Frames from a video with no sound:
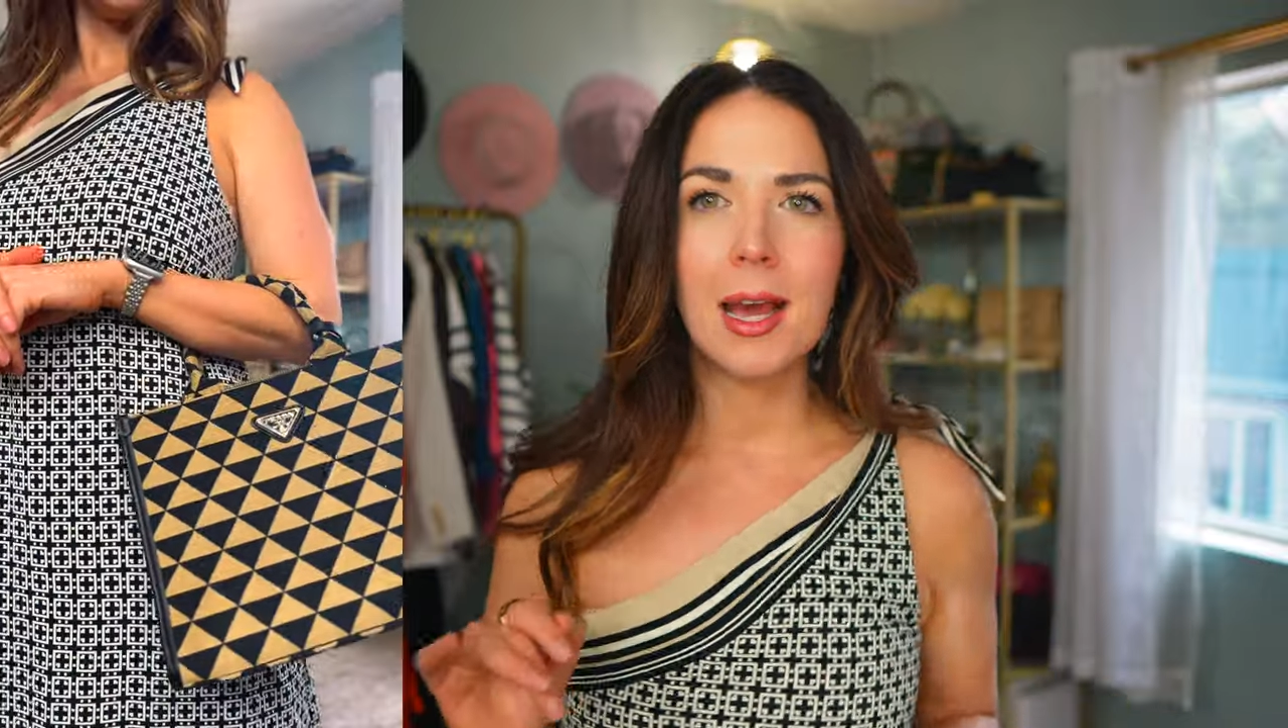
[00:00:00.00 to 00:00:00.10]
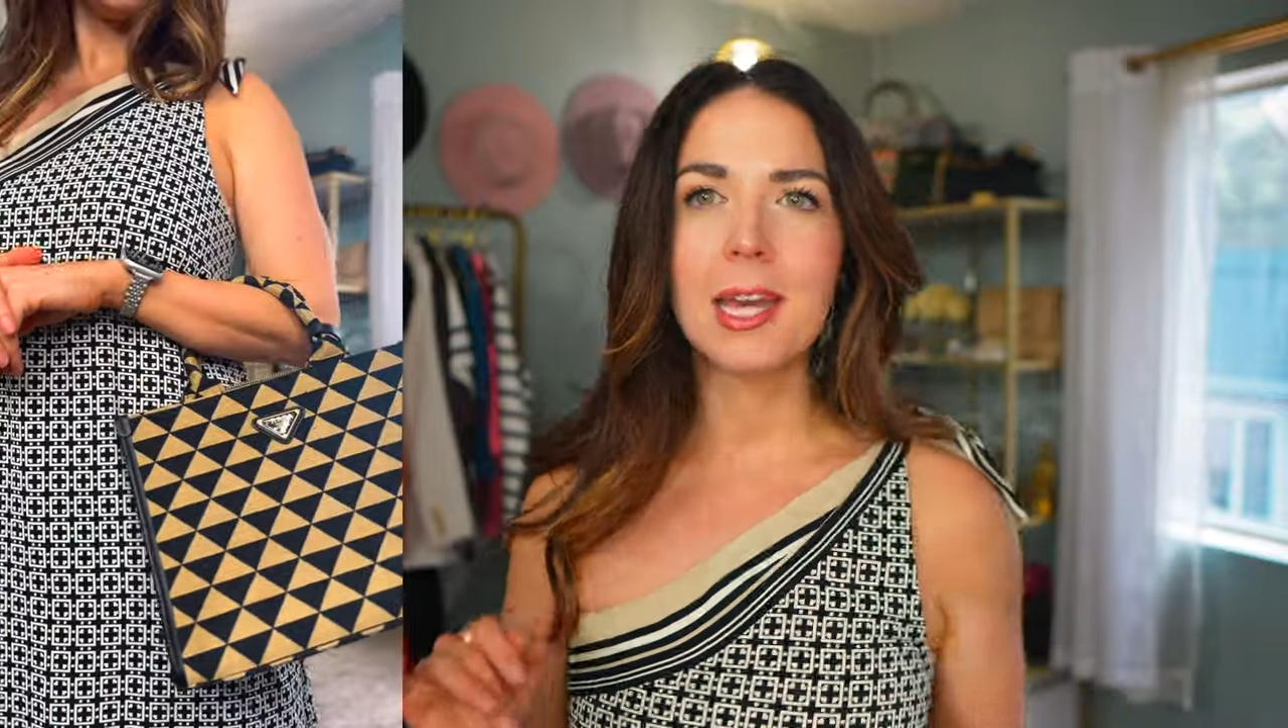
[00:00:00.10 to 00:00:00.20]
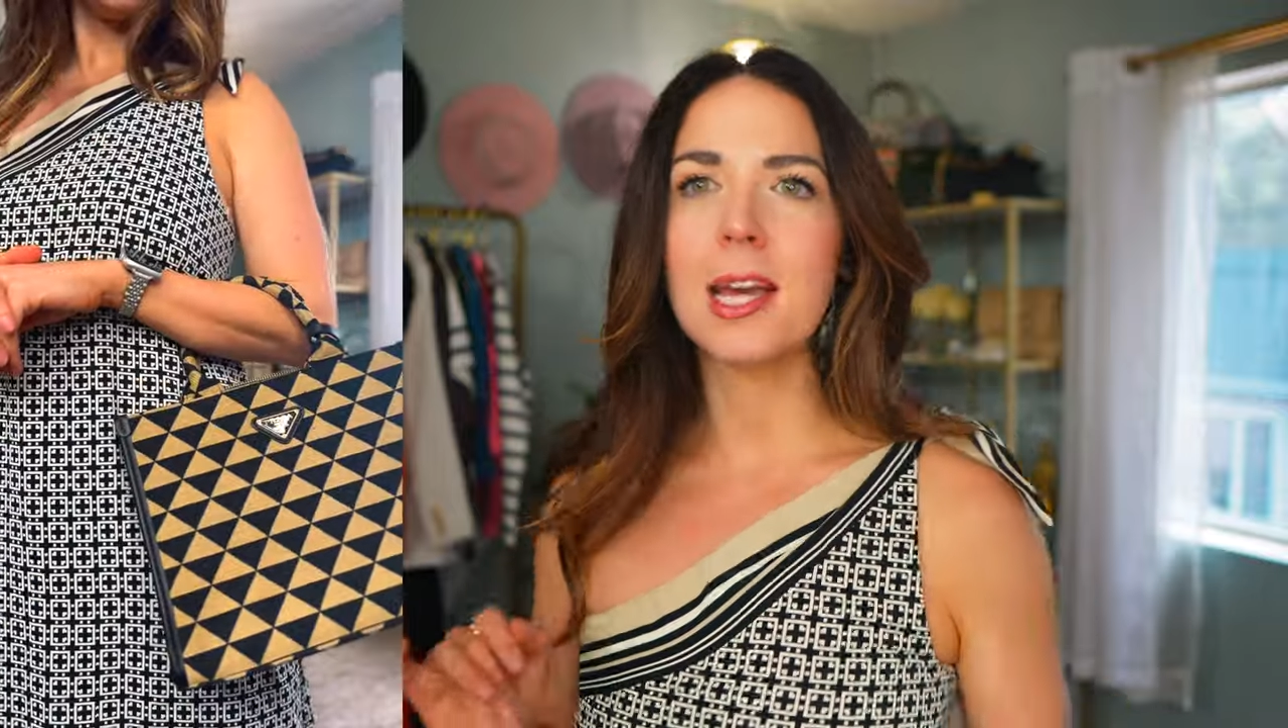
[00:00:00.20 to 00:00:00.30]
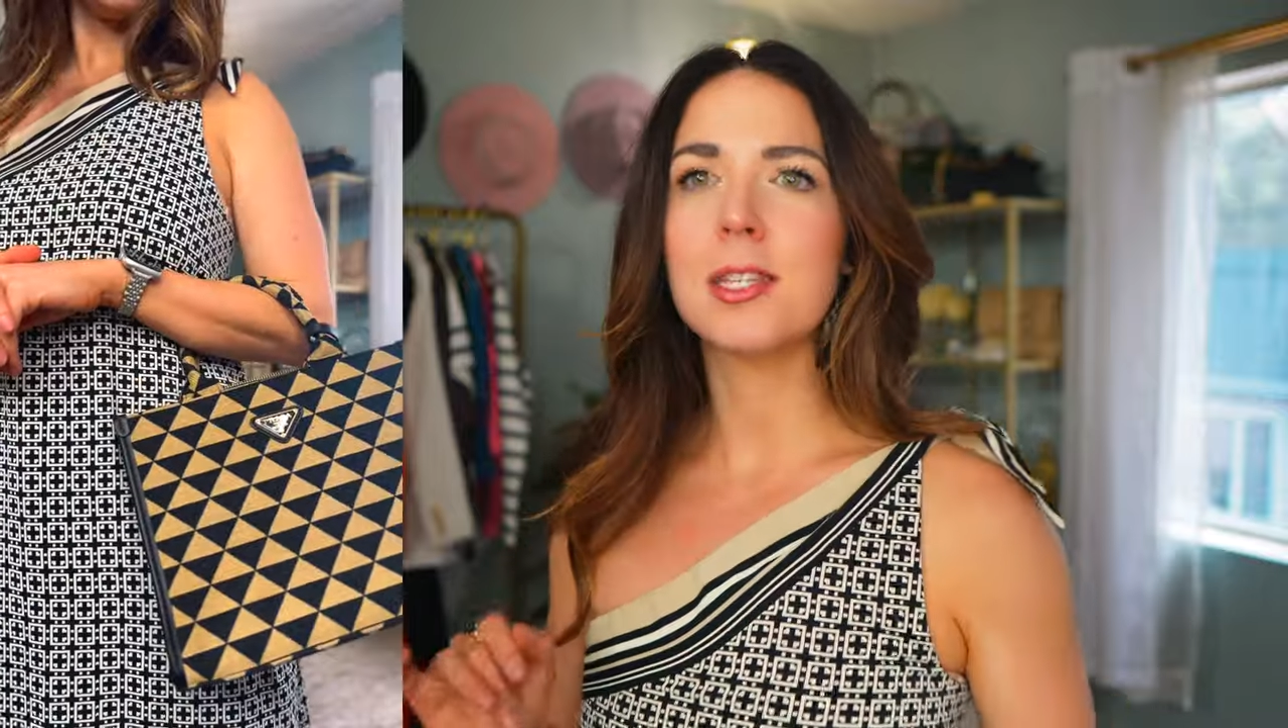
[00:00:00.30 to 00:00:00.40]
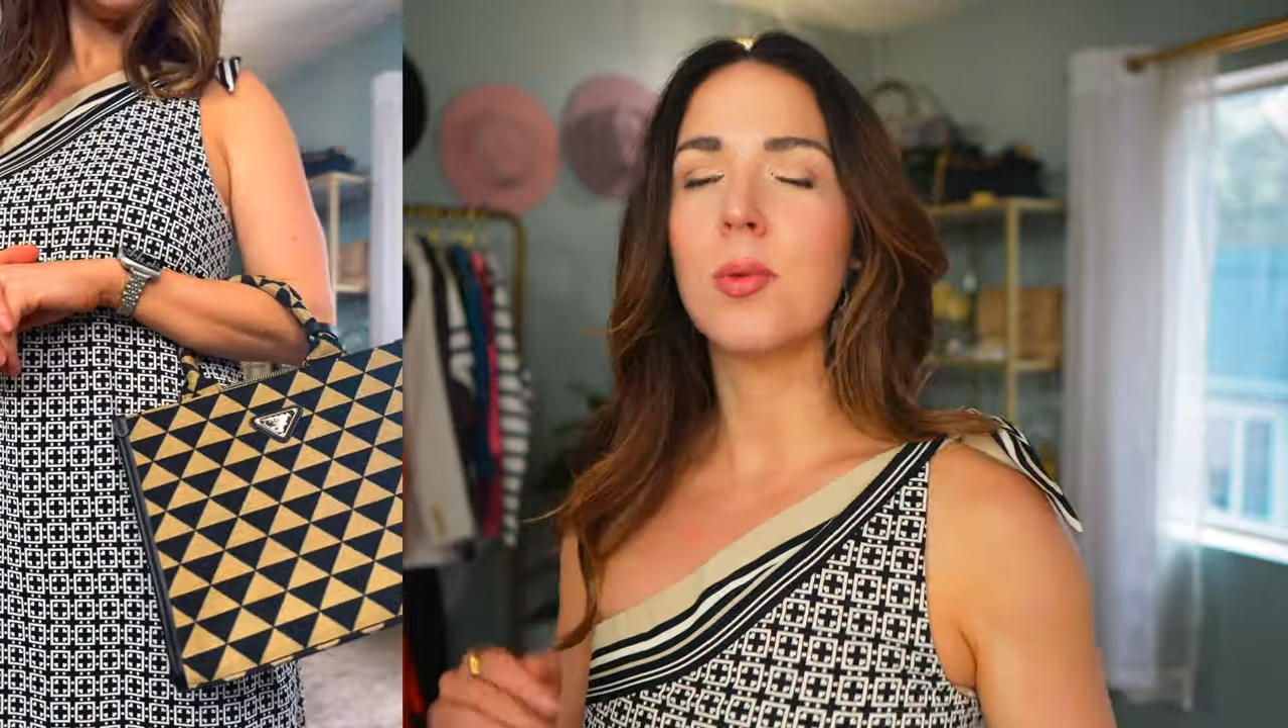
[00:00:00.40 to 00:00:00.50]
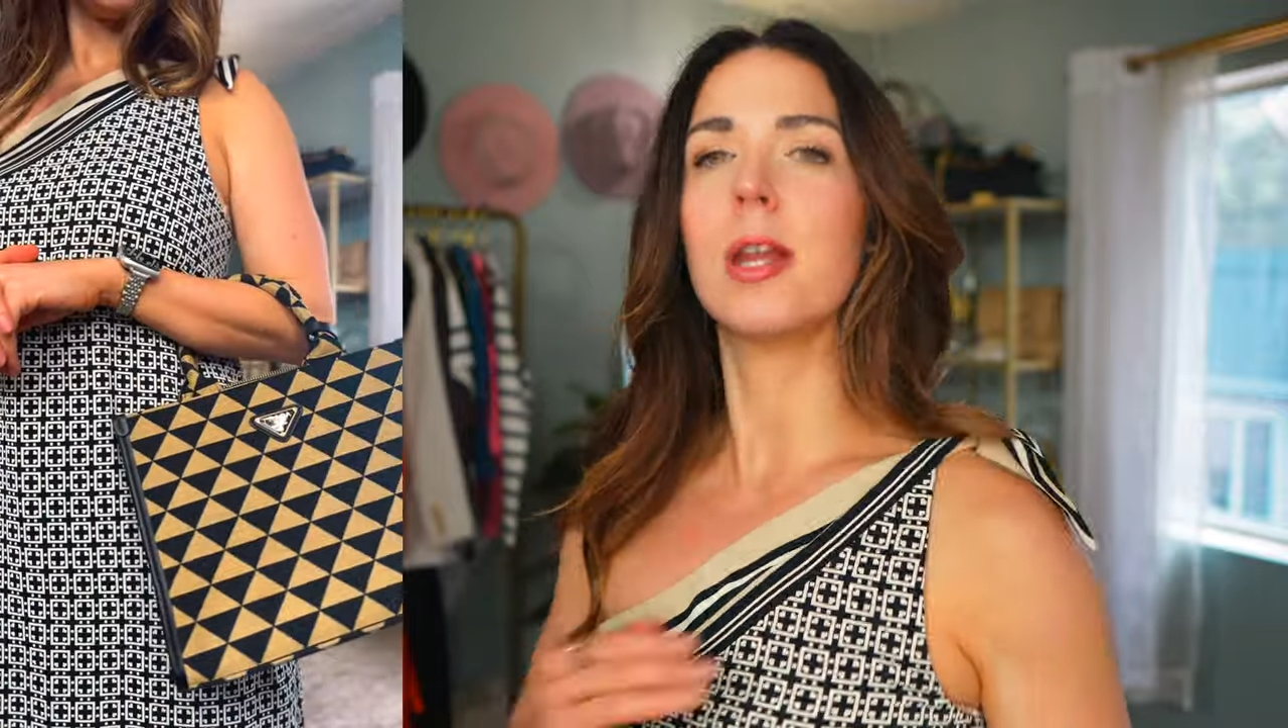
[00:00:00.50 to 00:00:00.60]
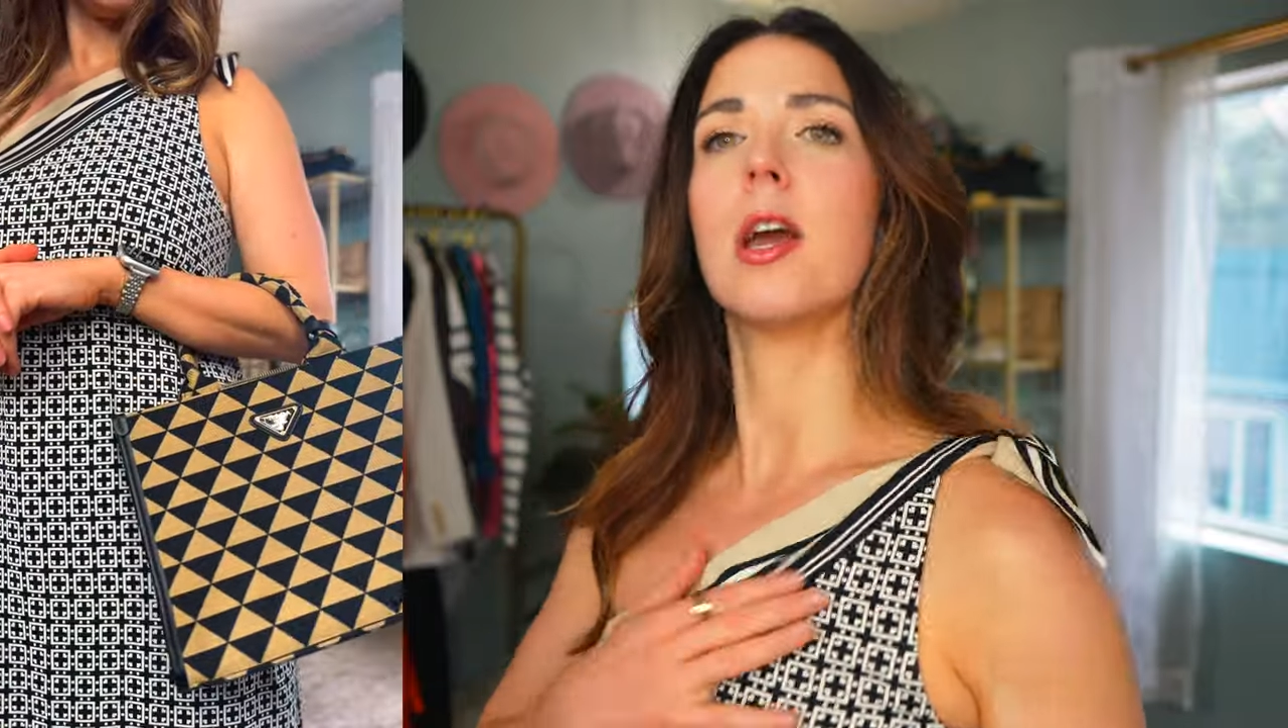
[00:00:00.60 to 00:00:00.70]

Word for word: a nicer way